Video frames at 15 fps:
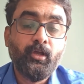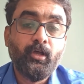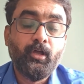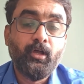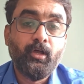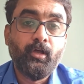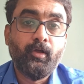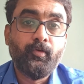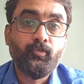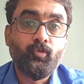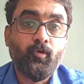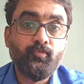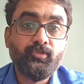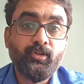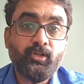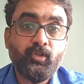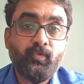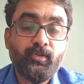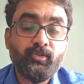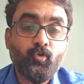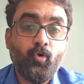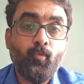So objective
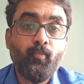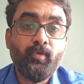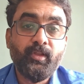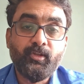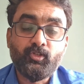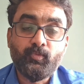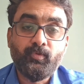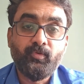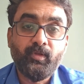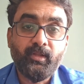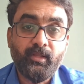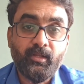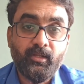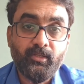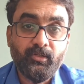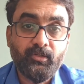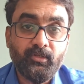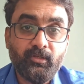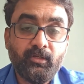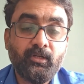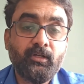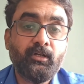and scope needs to be very clear
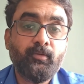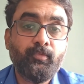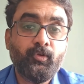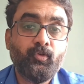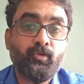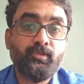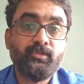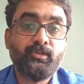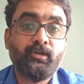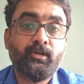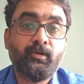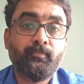because